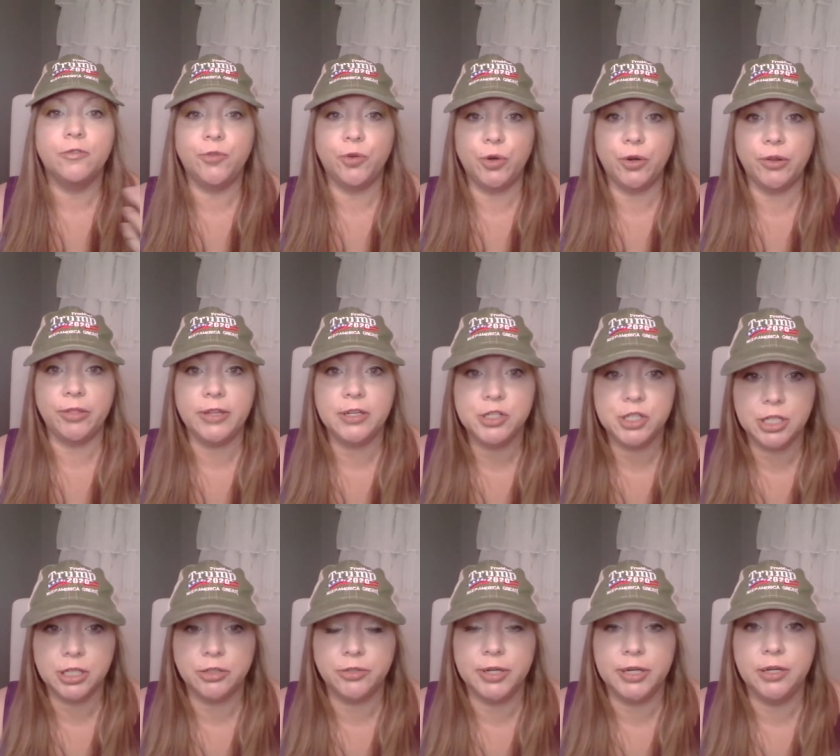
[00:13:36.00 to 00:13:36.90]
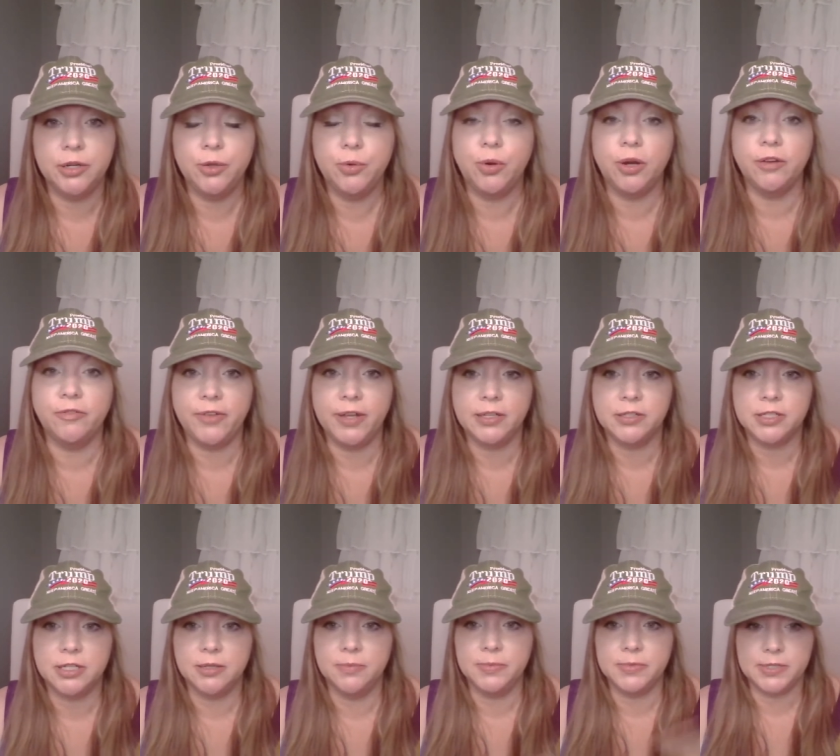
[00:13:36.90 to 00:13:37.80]
for the children who are
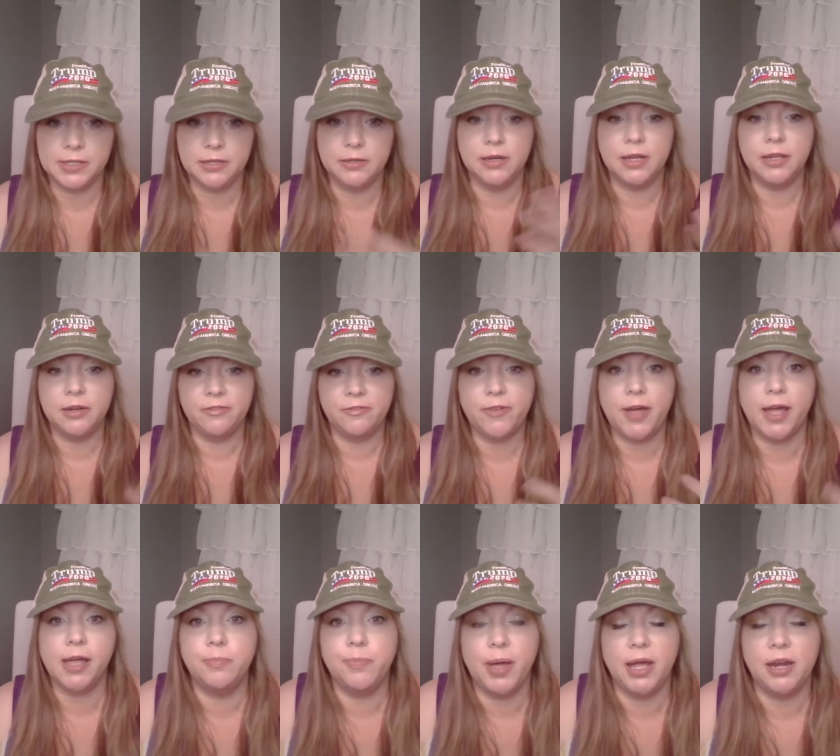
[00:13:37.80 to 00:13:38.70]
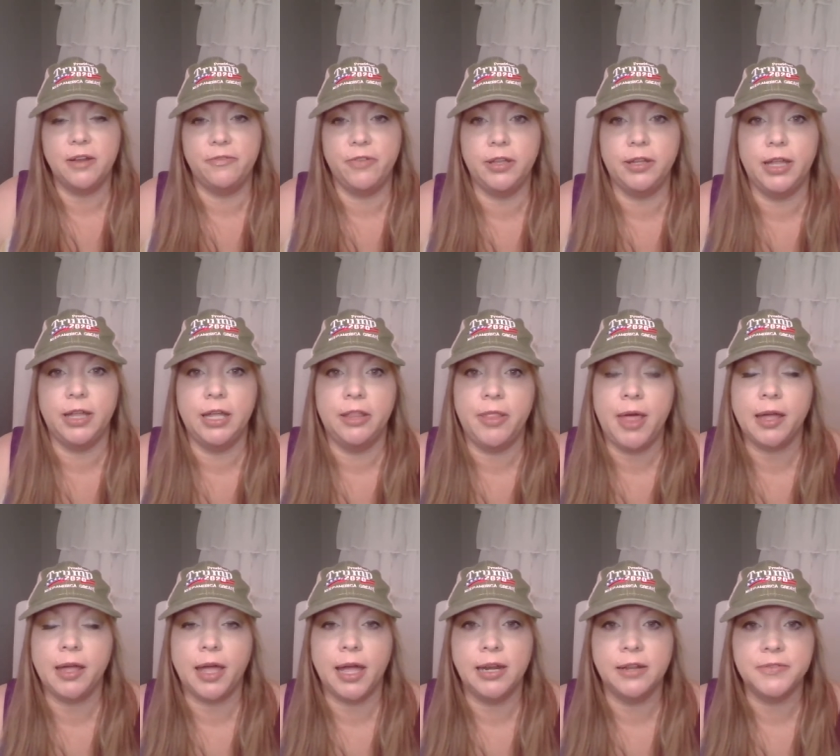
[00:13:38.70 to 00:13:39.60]
victims and, and fight pedophilia and
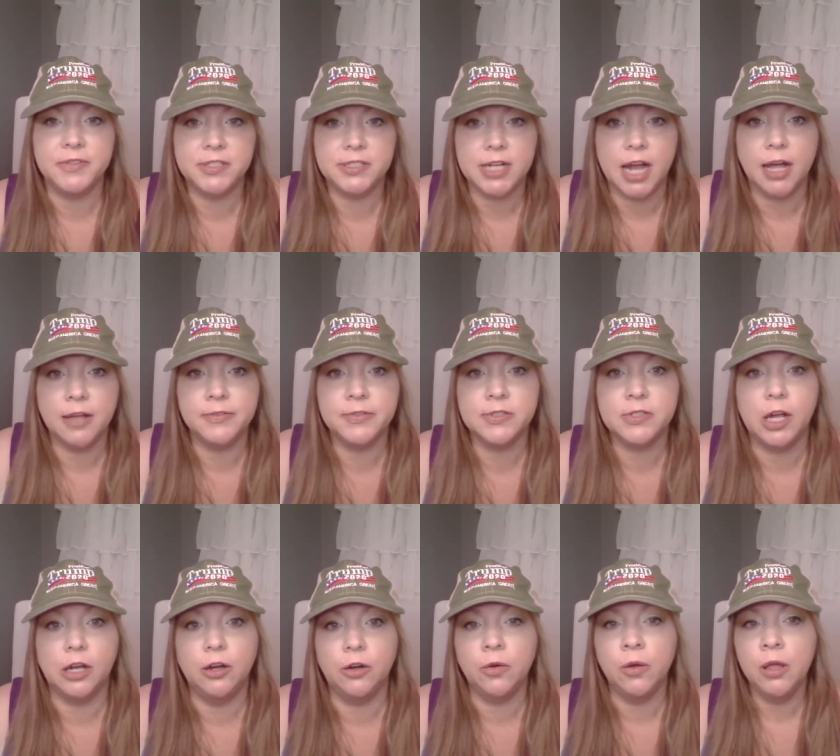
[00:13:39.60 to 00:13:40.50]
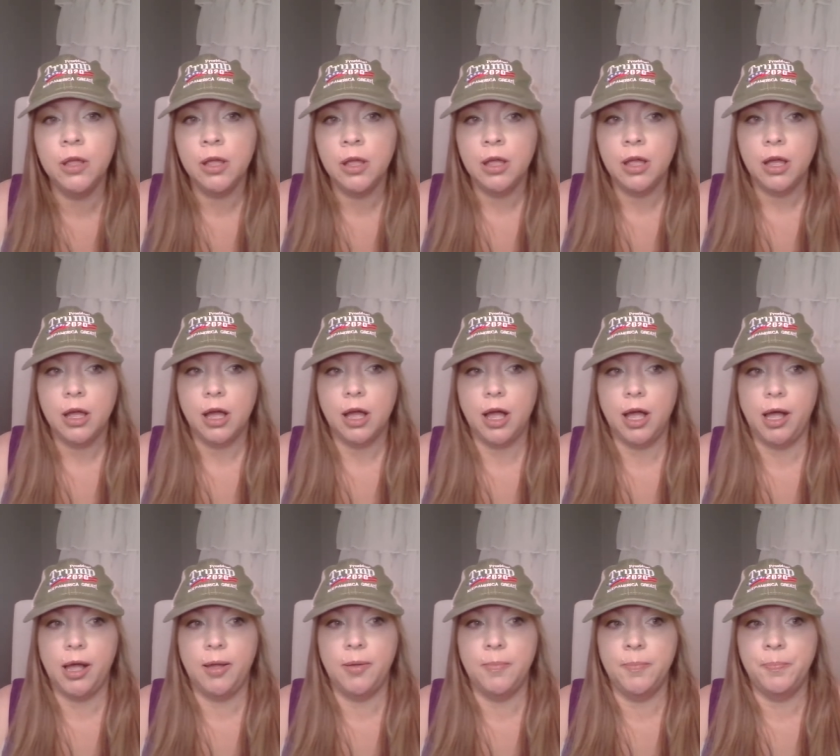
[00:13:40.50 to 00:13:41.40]
that kind of stuff. So
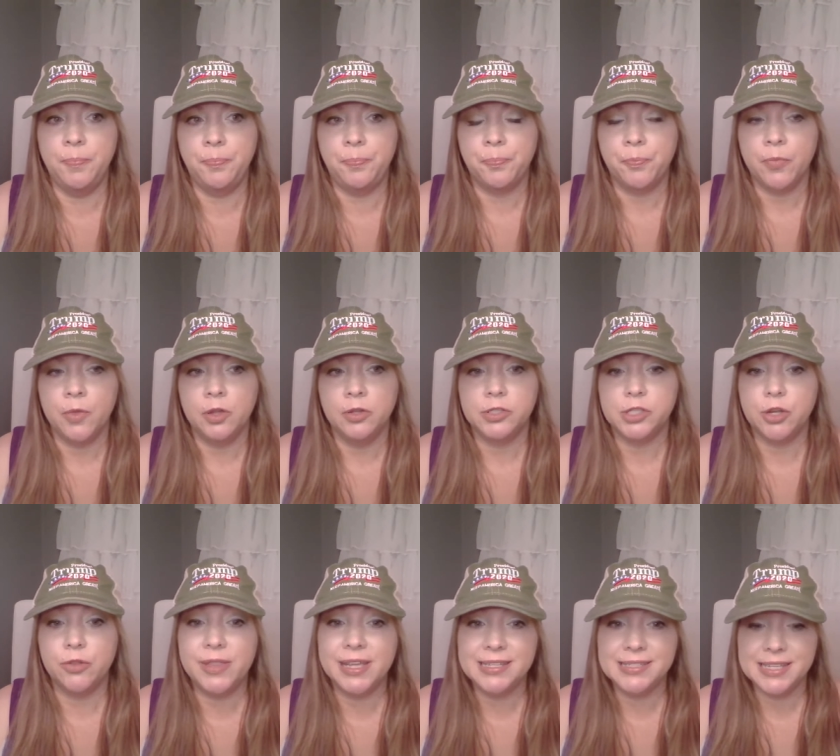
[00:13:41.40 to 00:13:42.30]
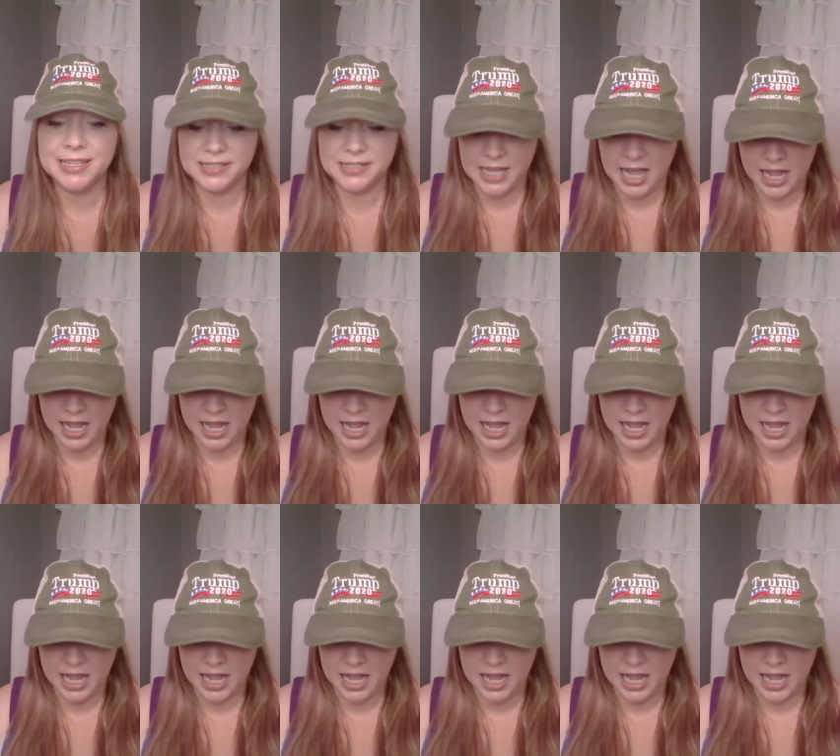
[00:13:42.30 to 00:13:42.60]
um, so this is